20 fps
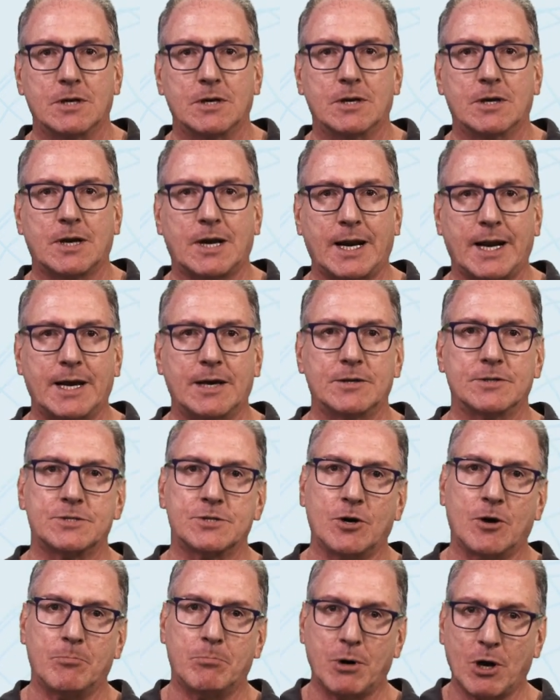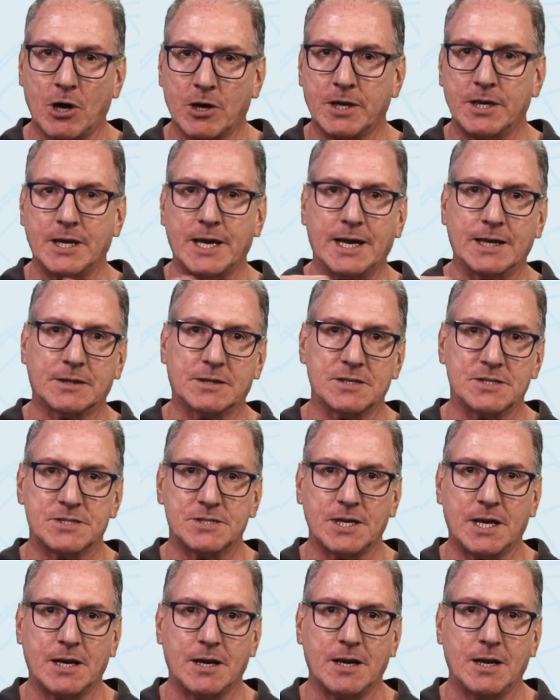Clouds are blocking out the
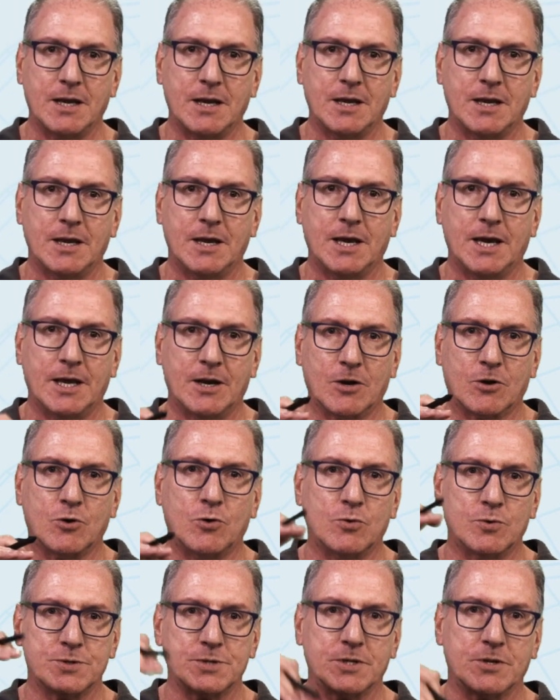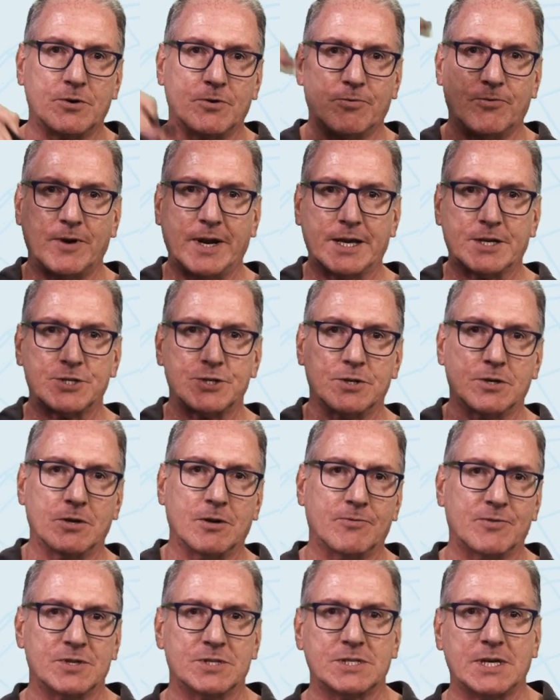sun and are causing the reflection
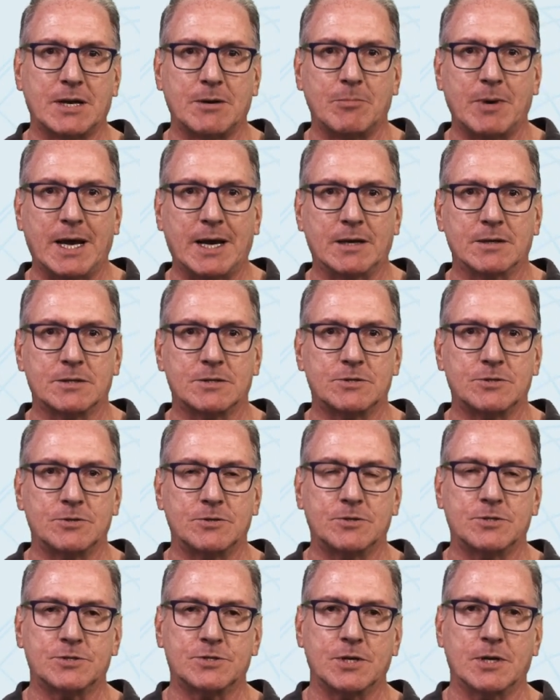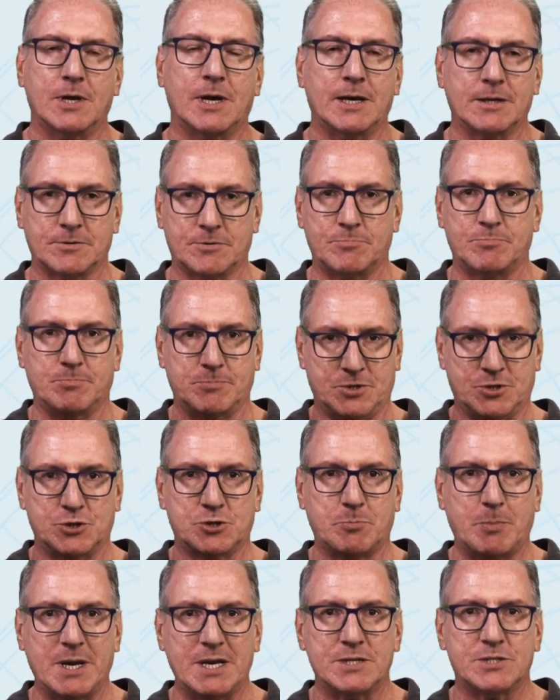of the sun out to
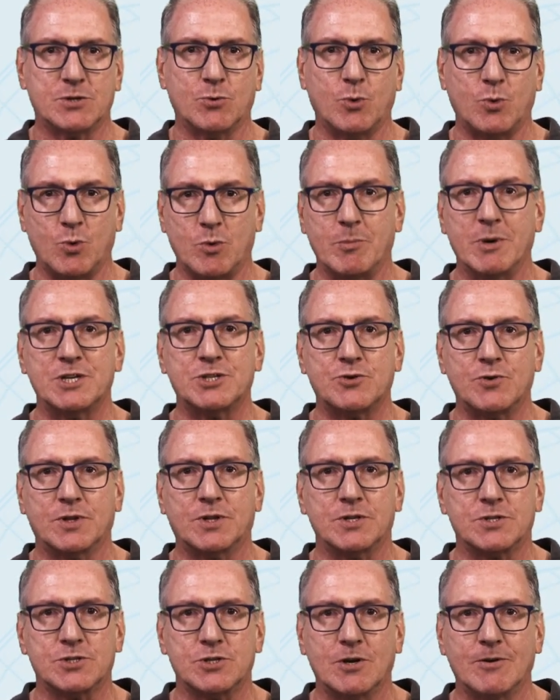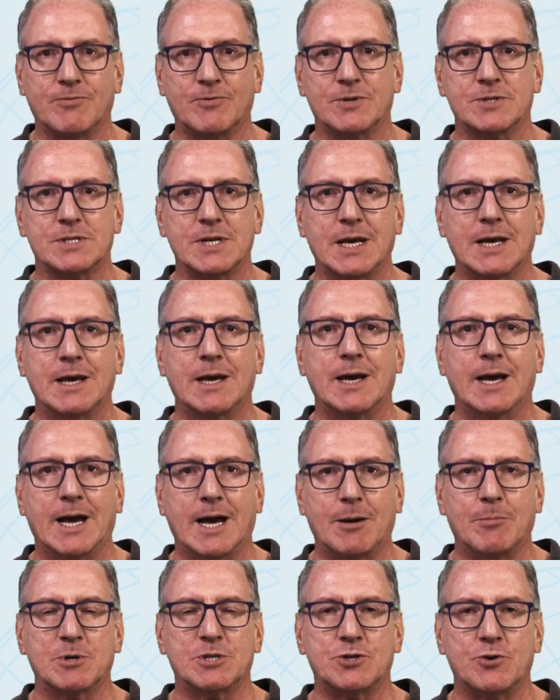space. So when we measure at the surface how
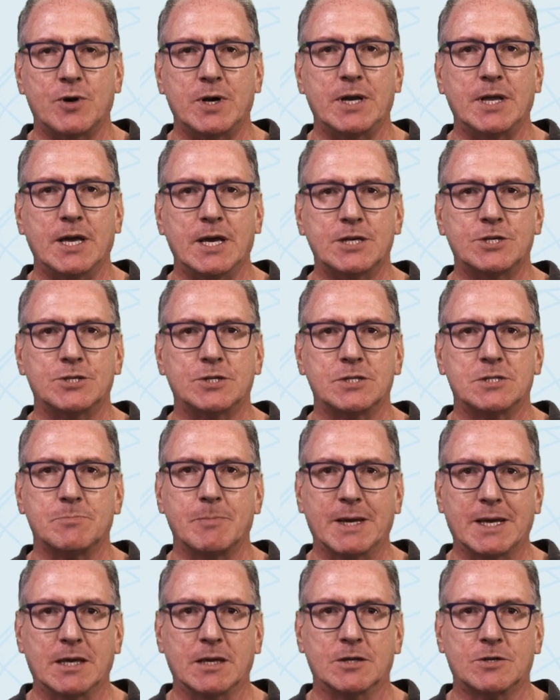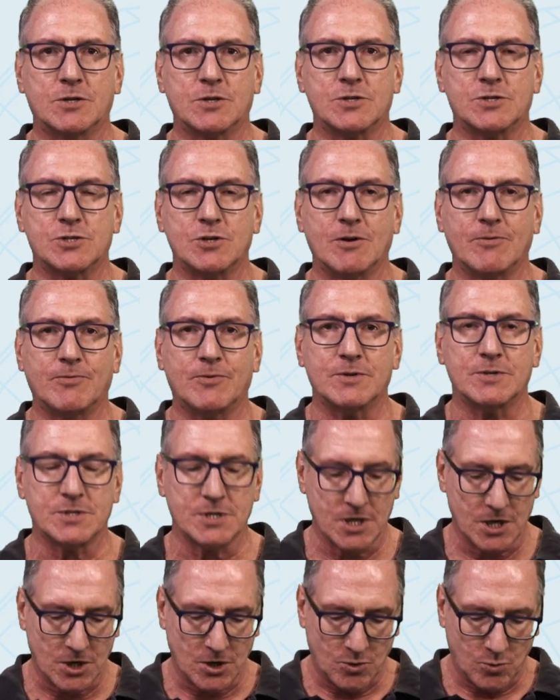much radiation is making it to the surface,
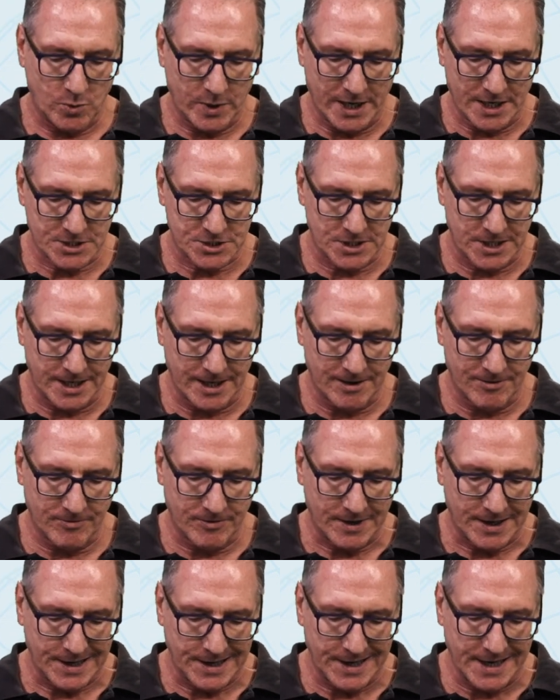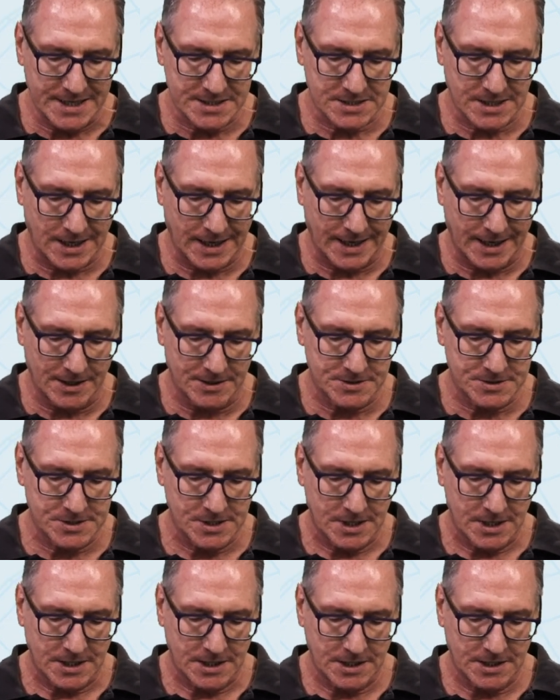we actually have less clouds,
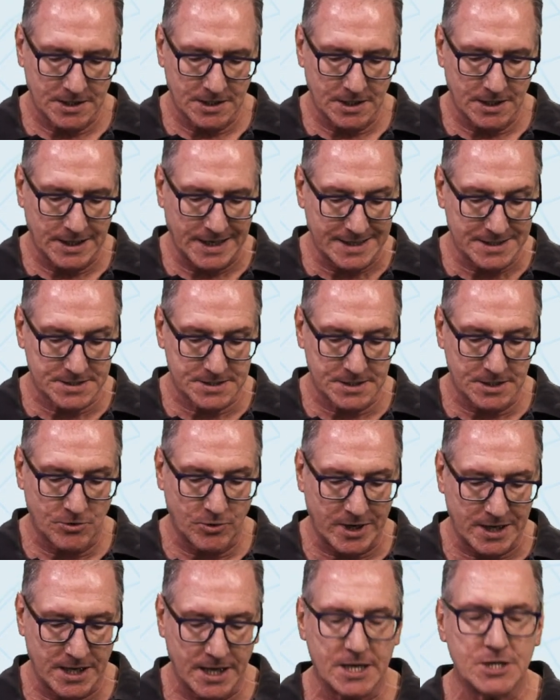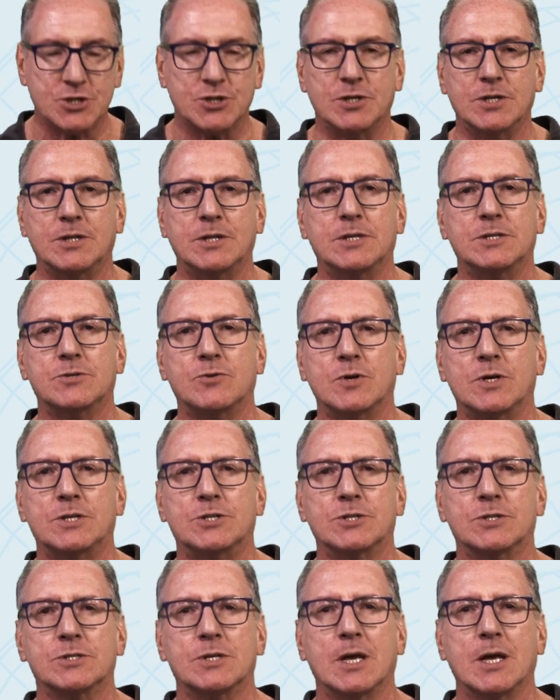less radiation in these
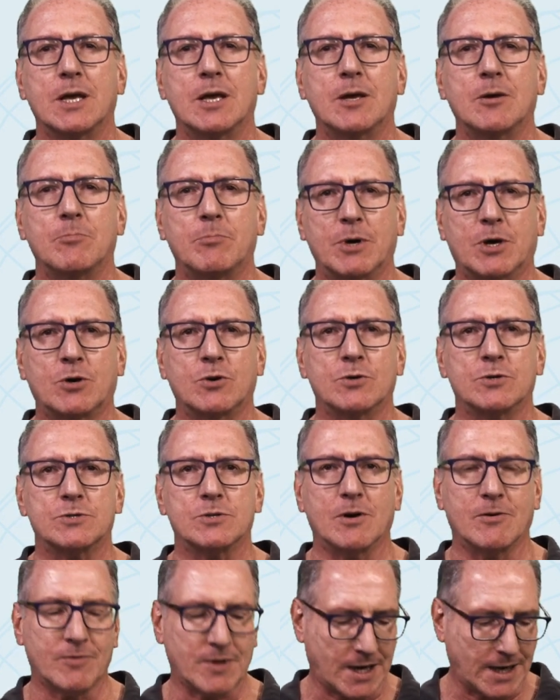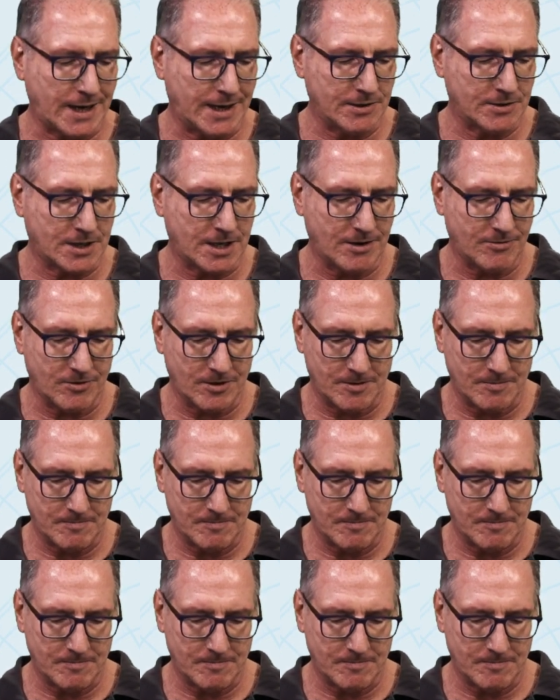regions because of the cloud cover.